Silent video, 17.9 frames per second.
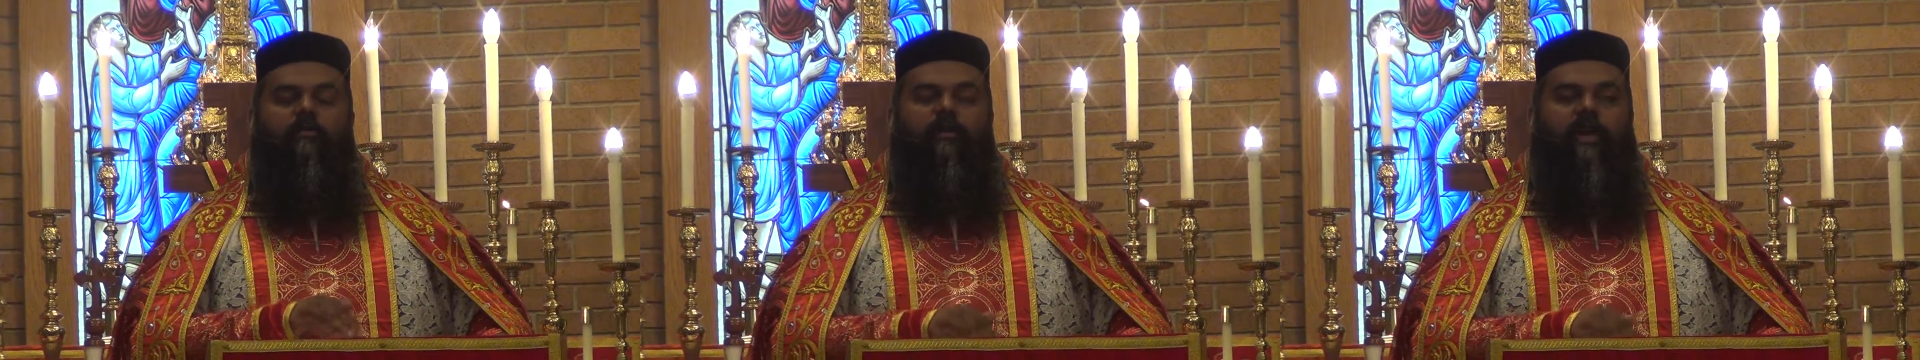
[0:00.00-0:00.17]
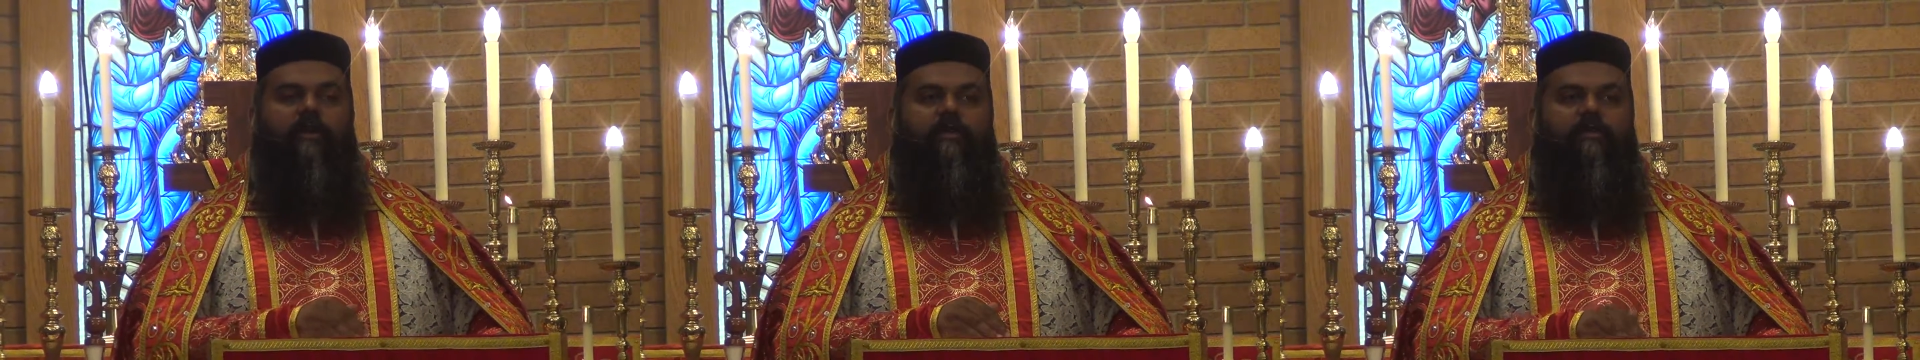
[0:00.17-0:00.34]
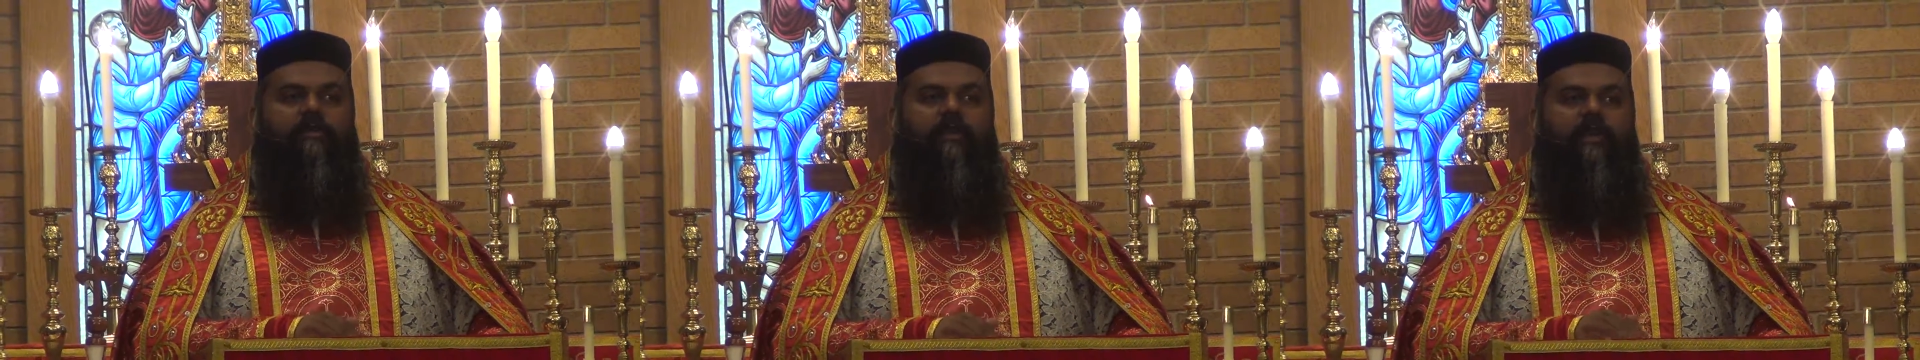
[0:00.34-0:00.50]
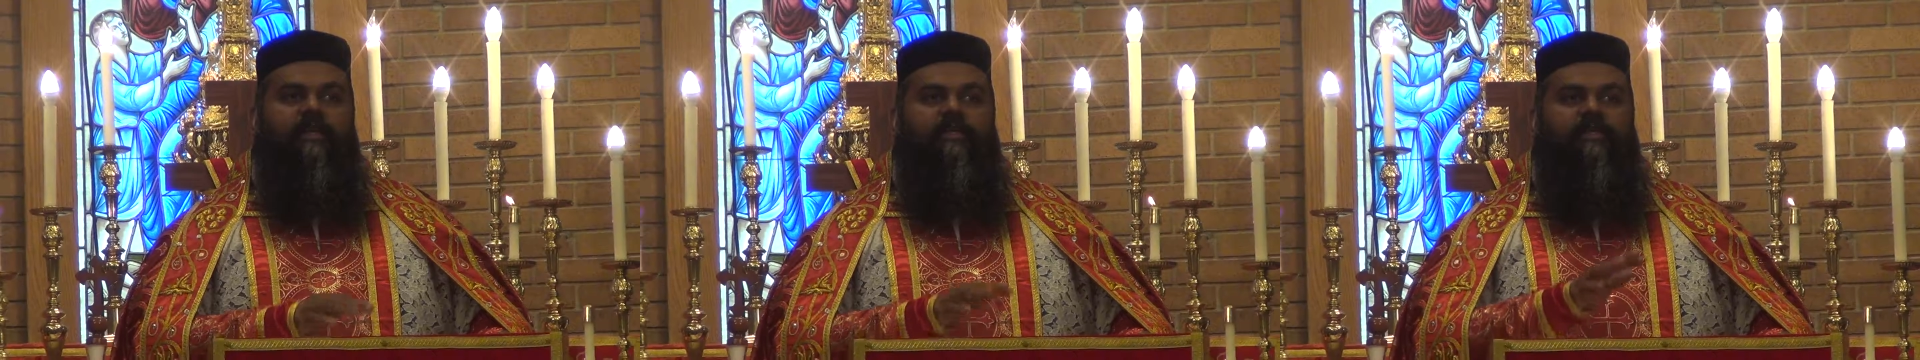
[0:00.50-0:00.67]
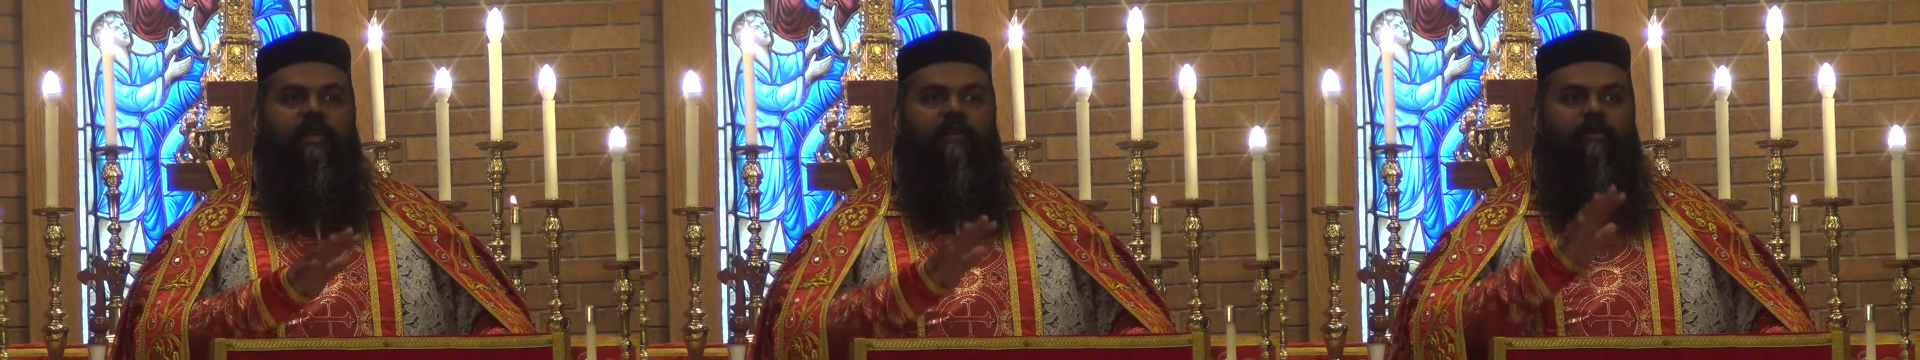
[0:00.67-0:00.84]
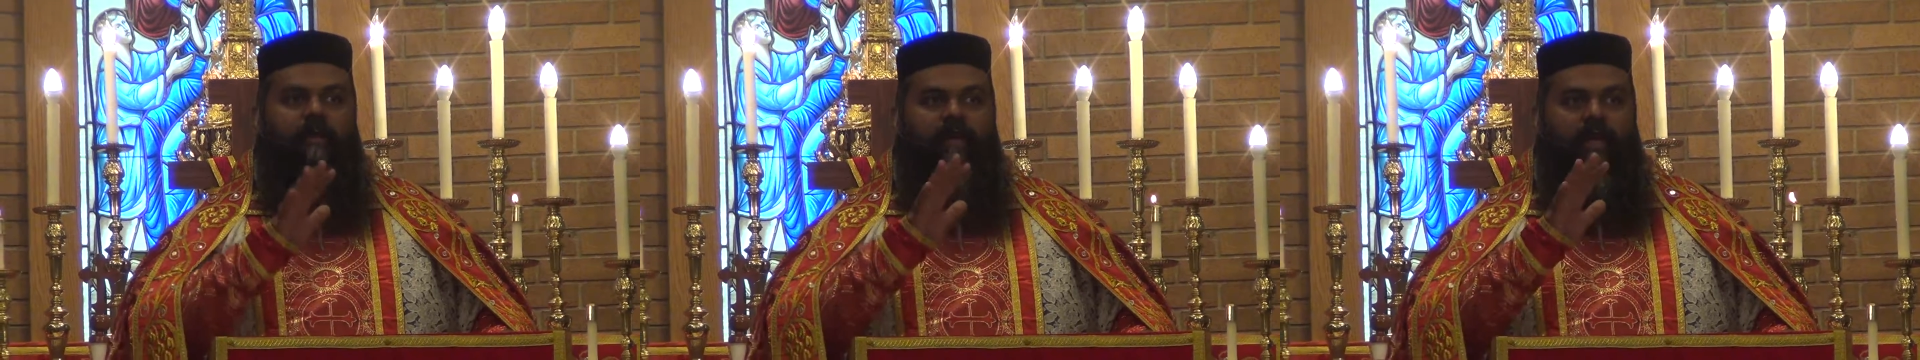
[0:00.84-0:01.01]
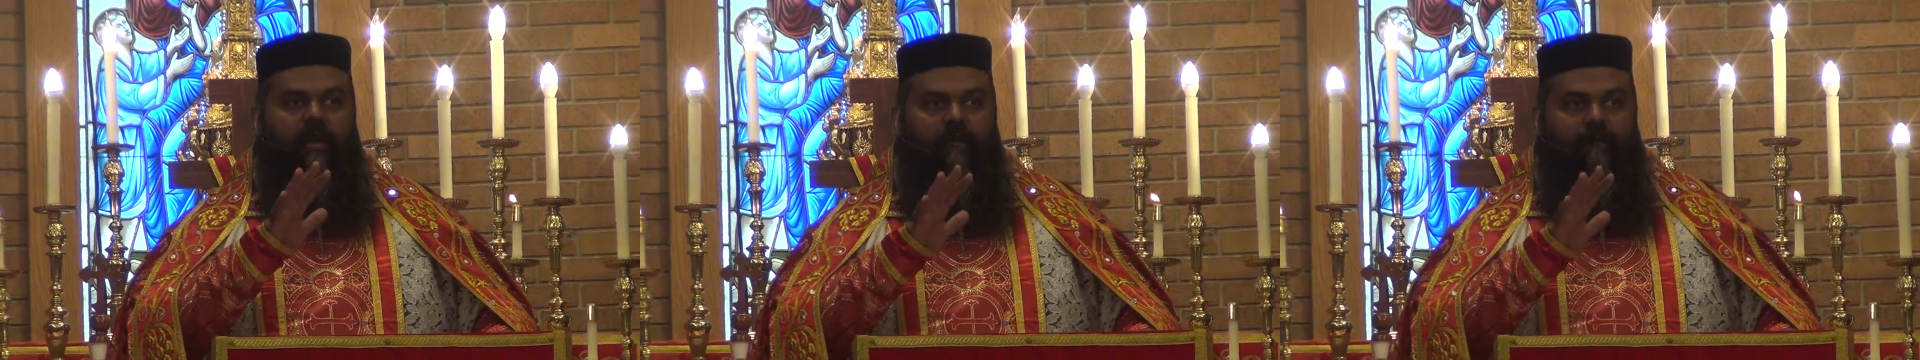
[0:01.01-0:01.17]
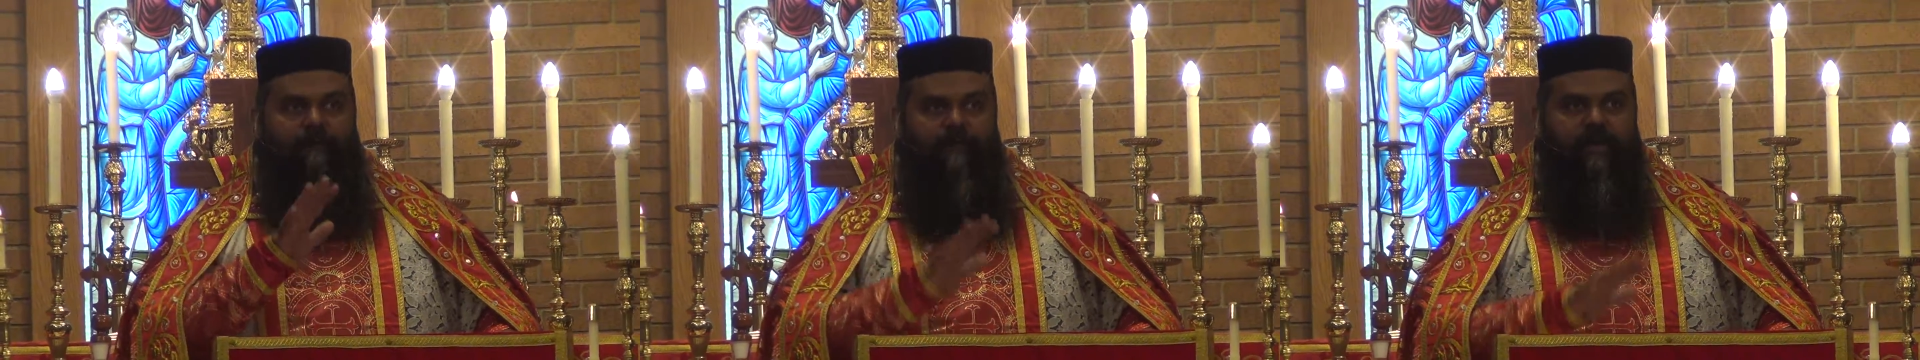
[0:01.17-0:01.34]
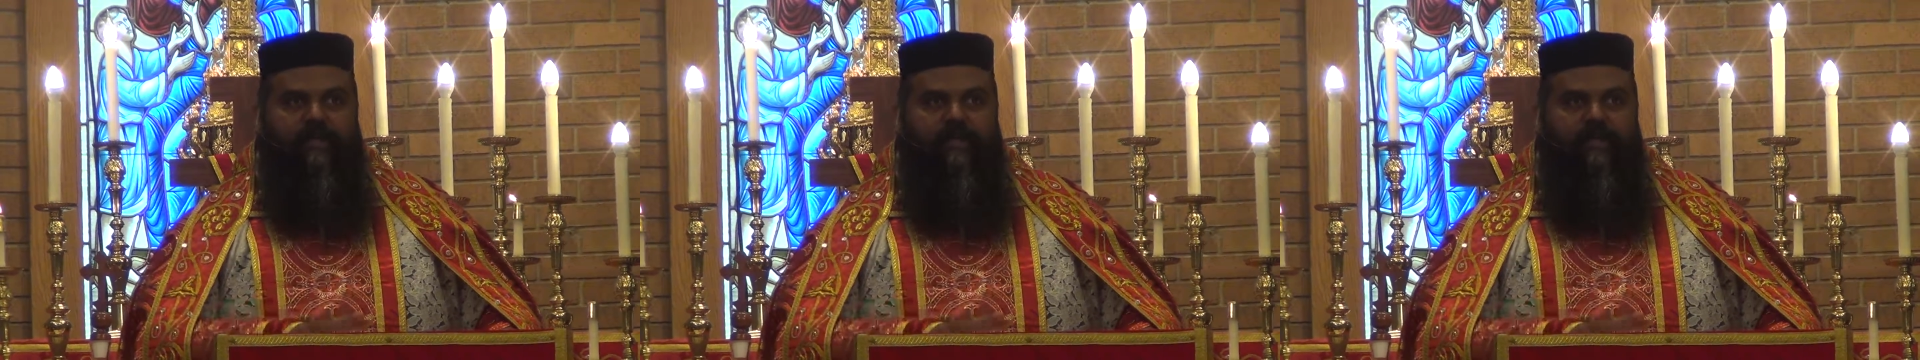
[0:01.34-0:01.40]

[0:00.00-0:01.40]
greater things that are